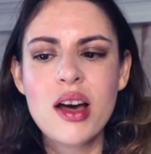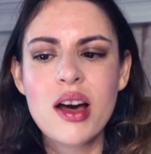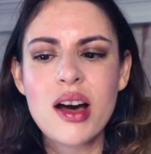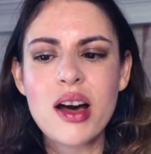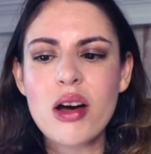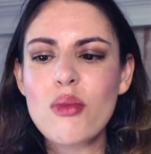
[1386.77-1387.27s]

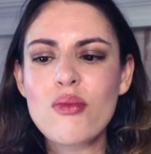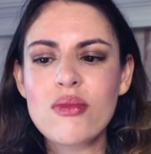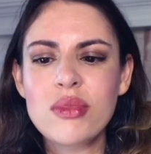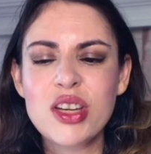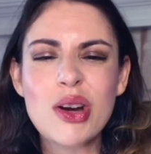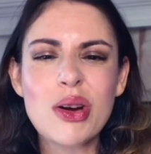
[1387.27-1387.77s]

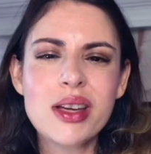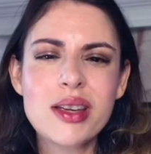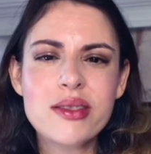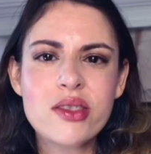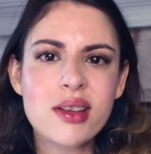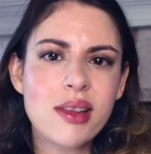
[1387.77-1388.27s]

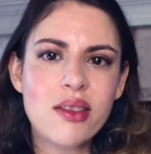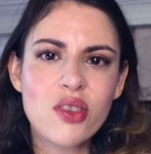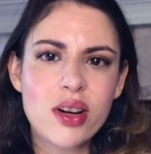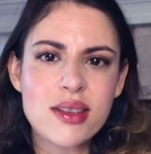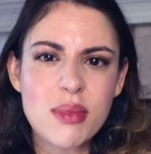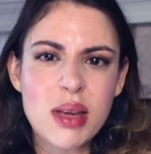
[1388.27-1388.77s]
His
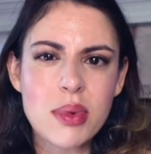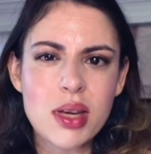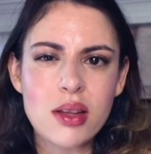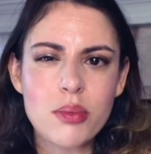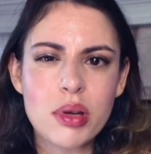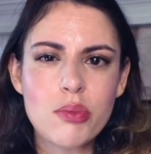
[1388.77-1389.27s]
delivery is maybe a
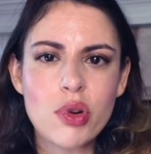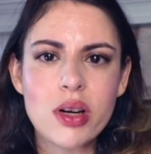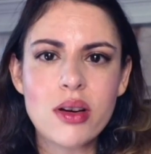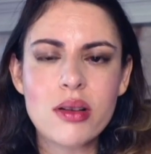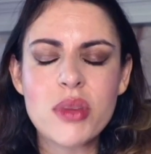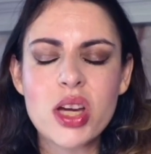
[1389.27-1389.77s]
little bit more
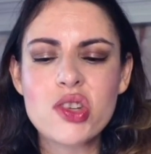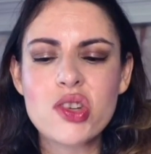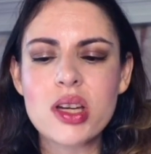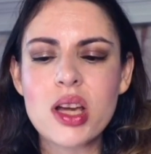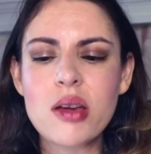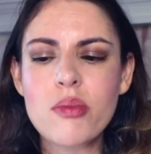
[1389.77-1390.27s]

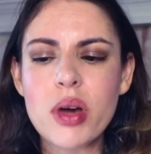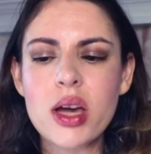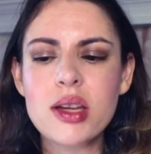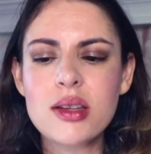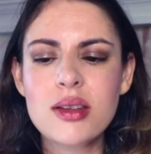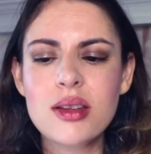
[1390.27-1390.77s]
curmudgeon,
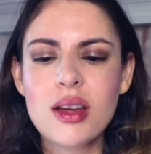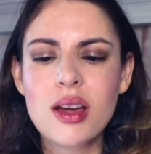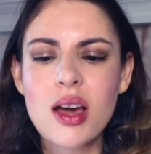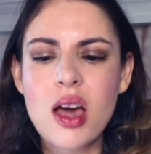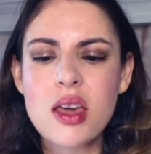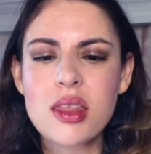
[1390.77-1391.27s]
but
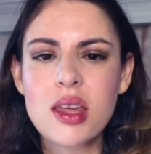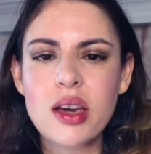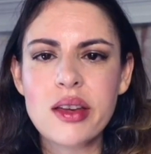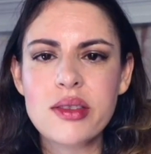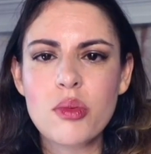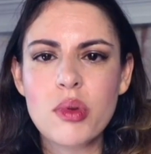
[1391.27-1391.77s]
I think
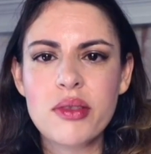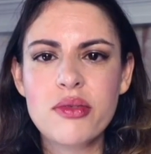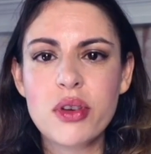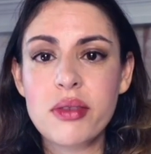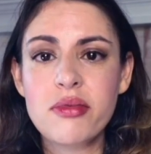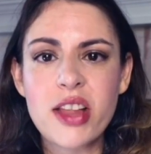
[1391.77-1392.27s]
it's worth
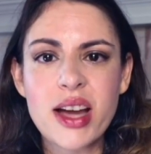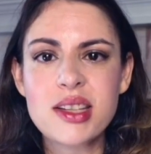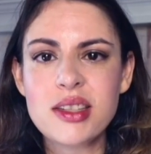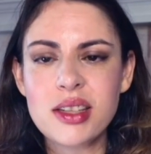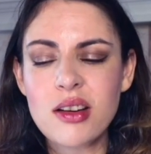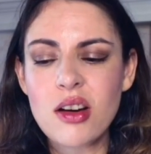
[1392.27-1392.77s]

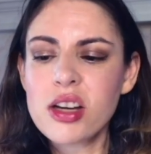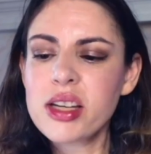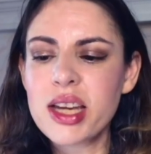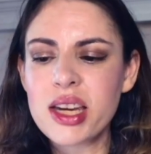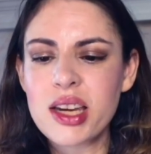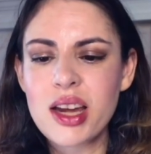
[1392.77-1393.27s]
reflecting on.
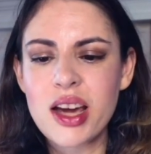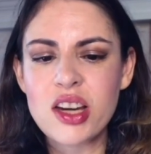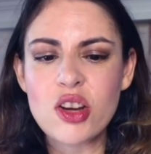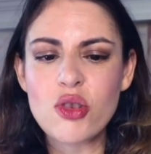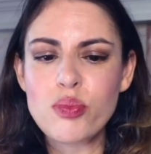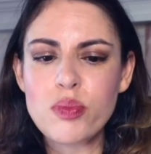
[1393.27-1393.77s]
And I
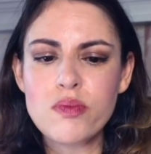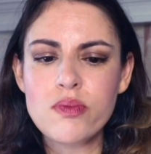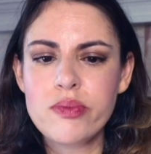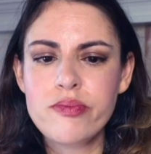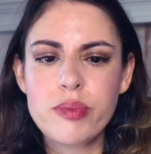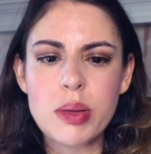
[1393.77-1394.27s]
know
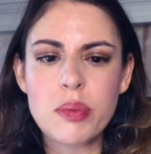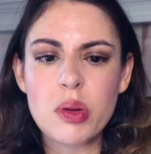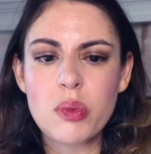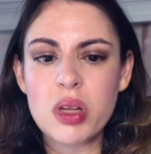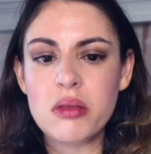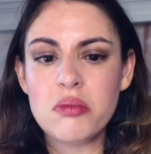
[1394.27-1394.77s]
people
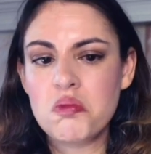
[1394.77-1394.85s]
will